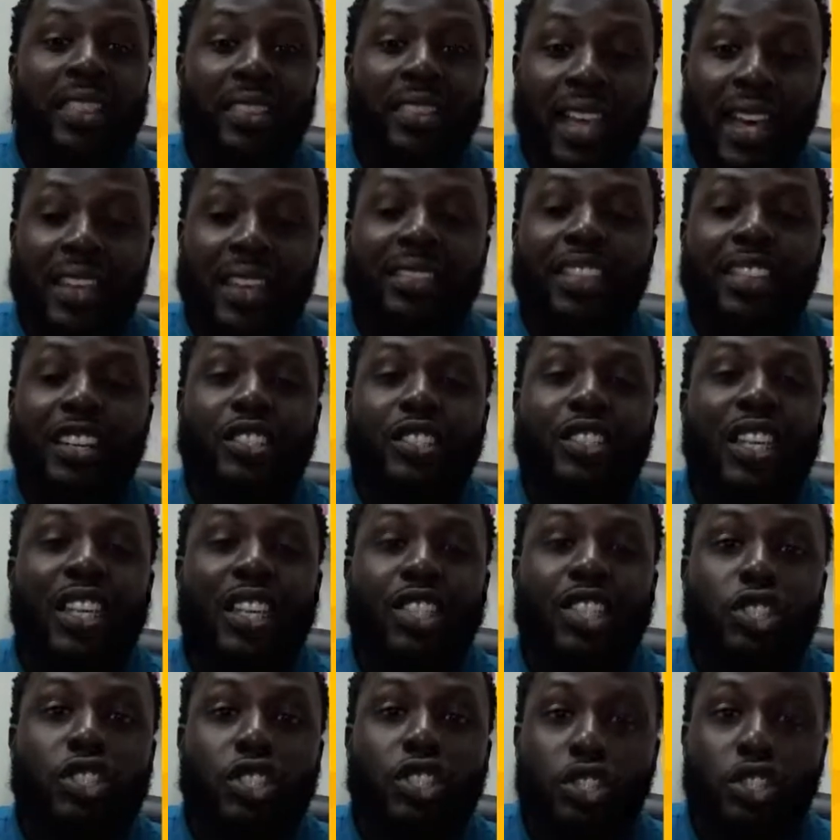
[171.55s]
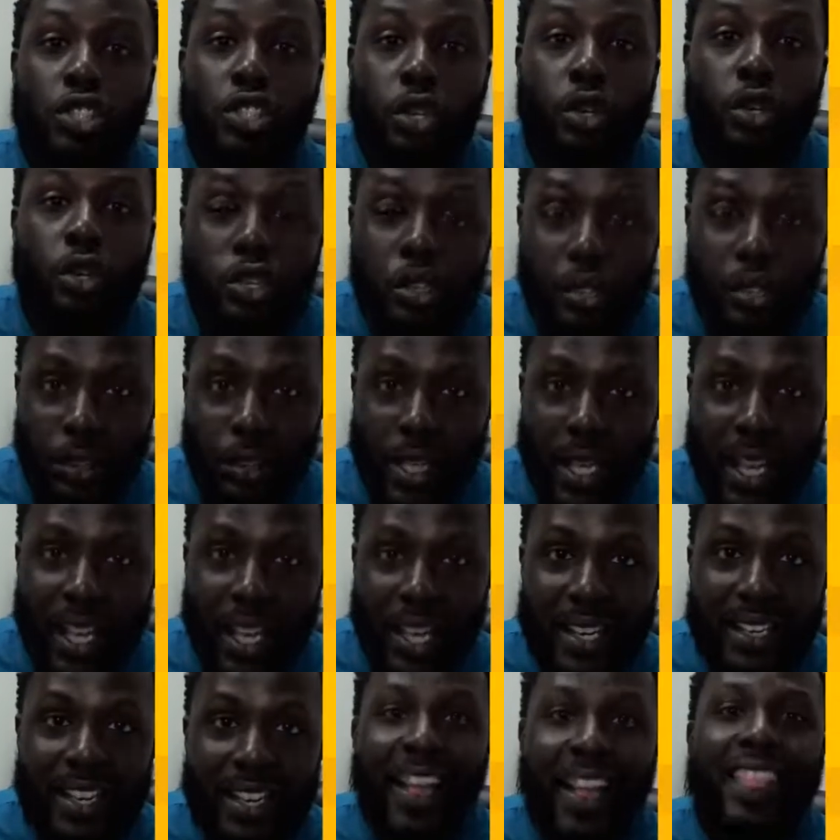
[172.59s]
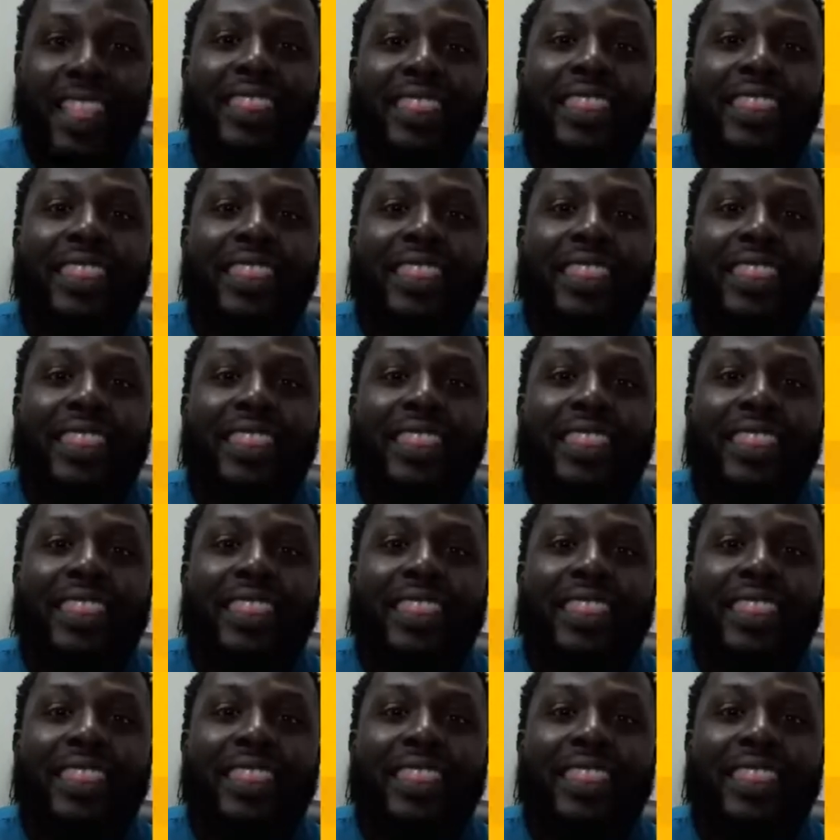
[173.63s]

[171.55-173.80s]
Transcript: Then there's institutional aid.